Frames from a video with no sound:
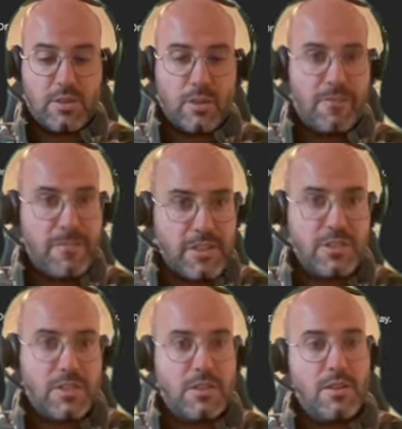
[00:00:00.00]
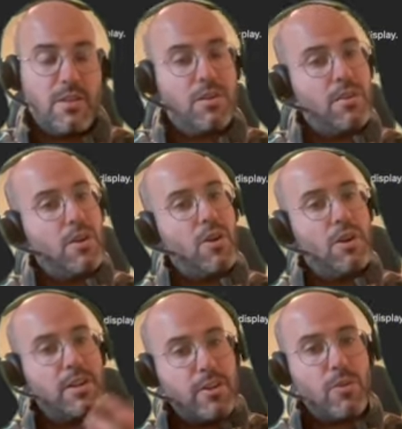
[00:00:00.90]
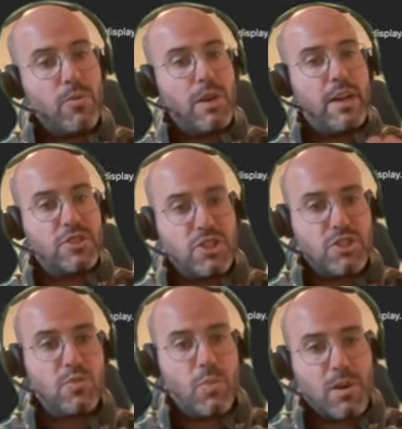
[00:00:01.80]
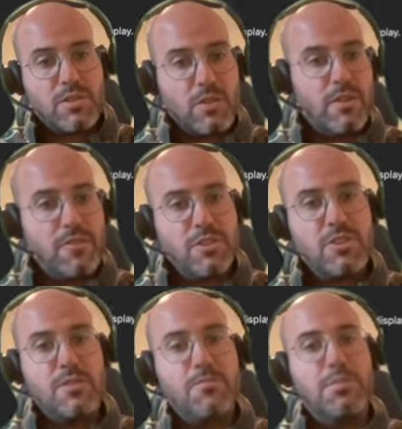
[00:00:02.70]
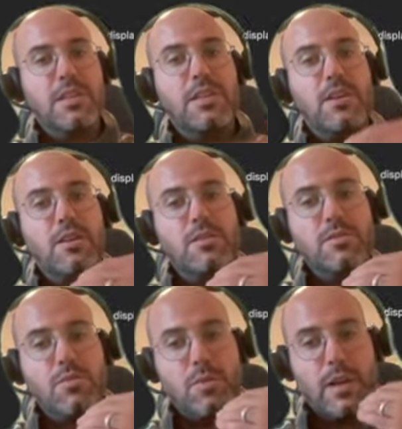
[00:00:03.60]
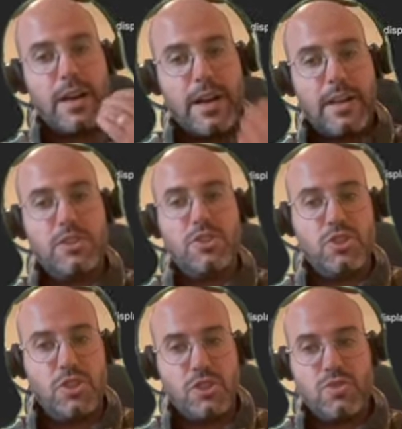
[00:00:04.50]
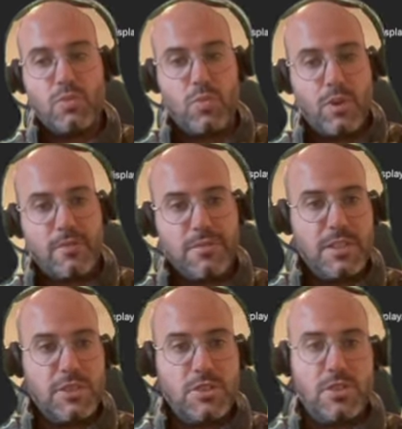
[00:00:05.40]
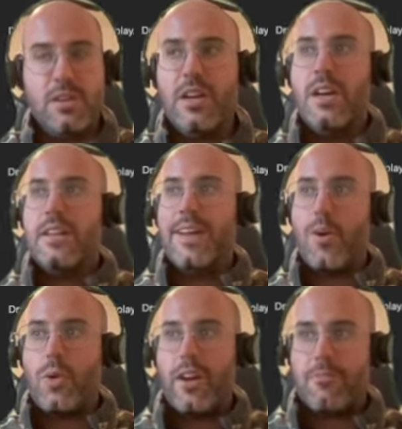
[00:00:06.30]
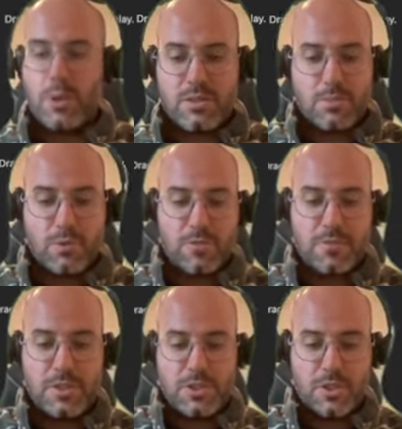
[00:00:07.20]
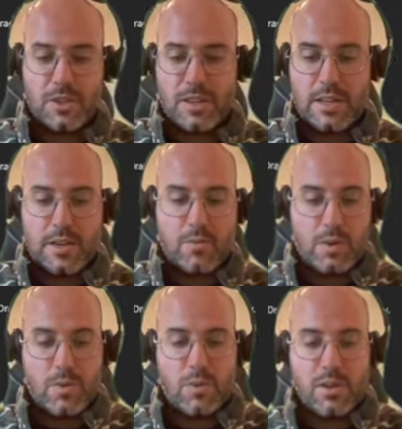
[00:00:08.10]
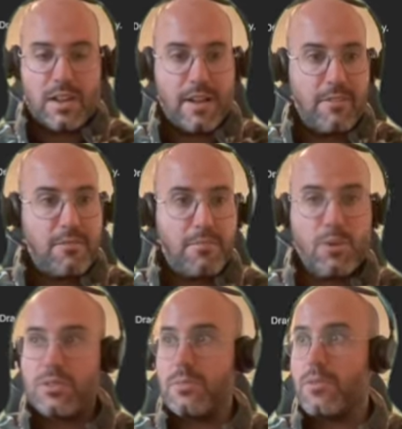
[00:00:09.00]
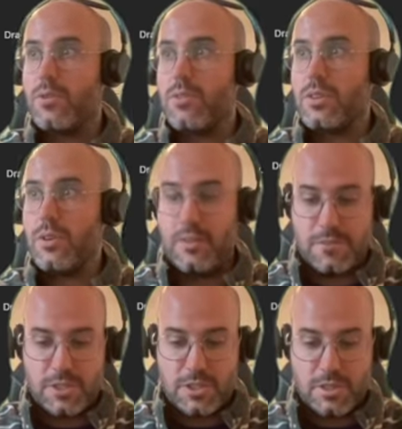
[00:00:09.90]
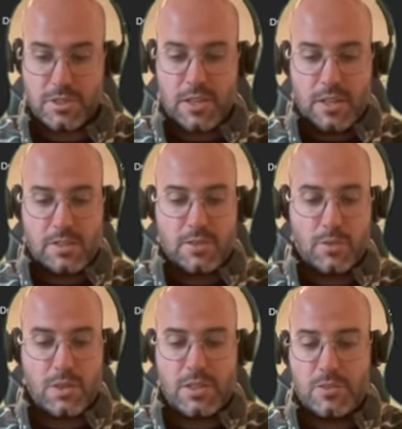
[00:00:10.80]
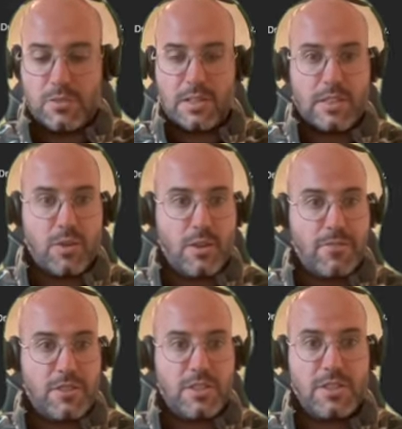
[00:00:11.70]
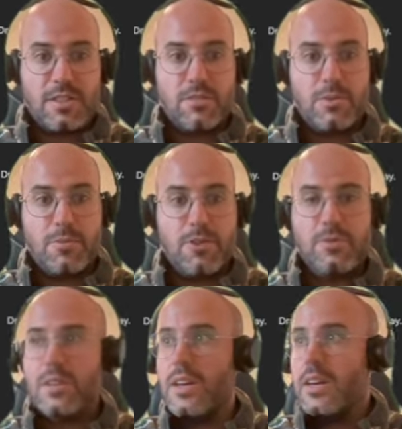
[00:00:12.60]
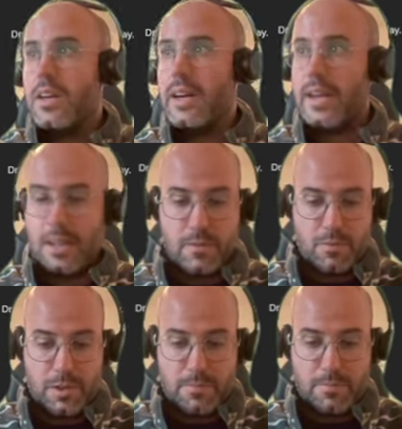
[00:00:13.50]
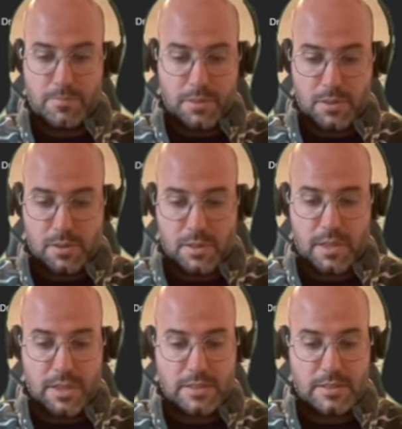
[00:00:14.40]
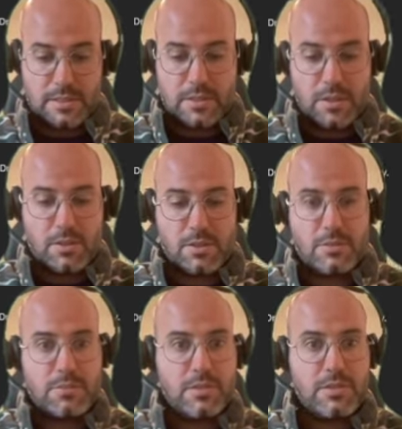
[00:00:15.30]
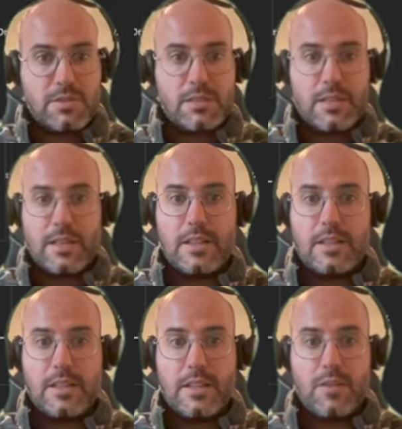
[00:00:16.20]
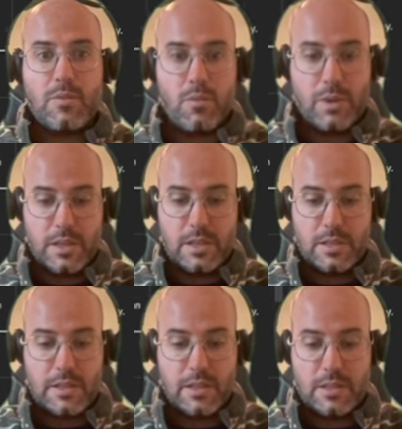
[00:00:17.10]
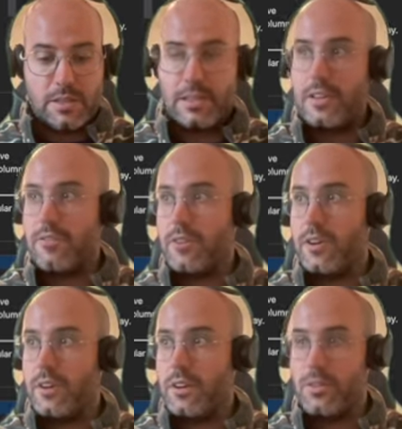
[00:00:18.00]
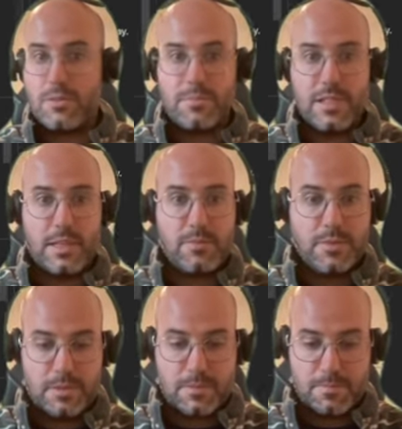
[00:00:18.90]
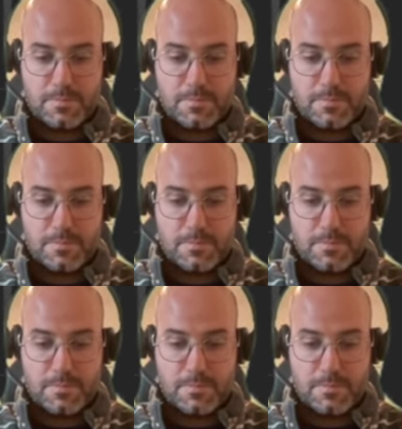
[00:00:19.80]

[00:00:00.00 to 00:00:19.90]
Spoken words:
coefficient. Earlier, we had just one coefficient because we had just one feature. Now we have multiple feature and we will have multiple coefficients. So we use the coefficient attribute and we plot X columns, and then we give a column names,